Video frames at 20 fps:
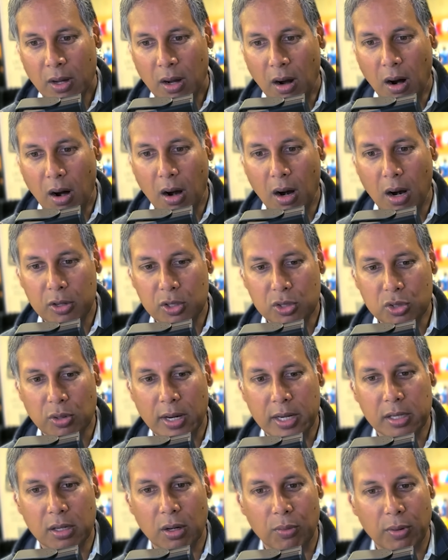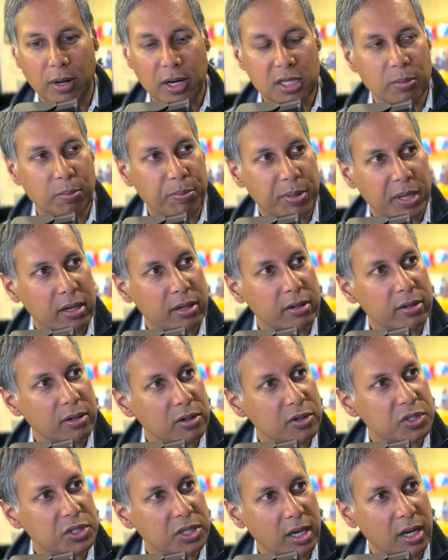are trying to erect
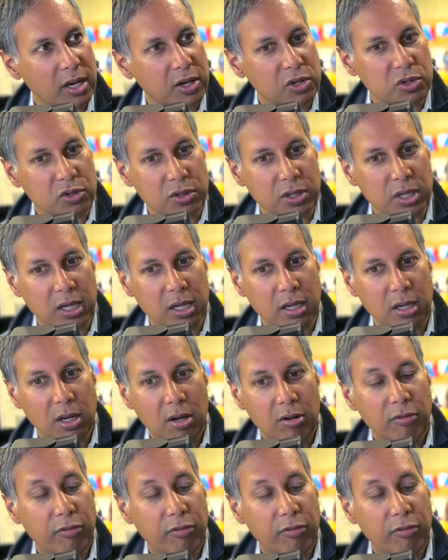barriers to entry